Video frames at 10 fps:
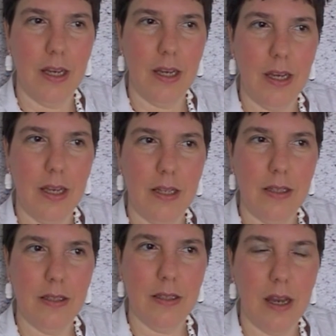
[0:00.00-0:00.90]

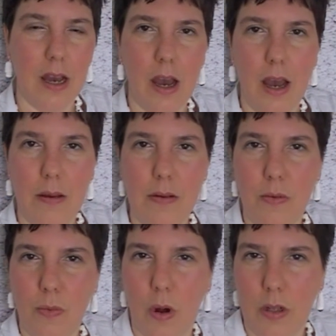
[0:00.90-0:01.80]
And I
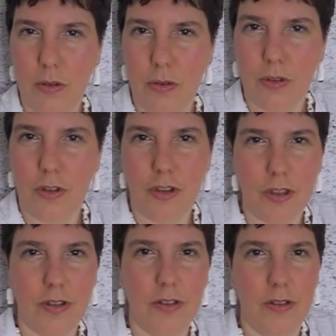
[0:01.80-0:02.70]
want to
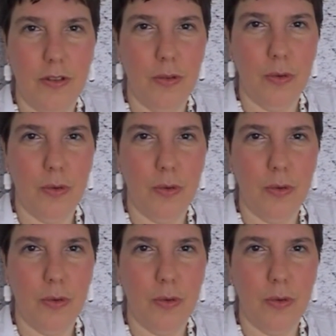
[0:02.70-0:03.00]
suggest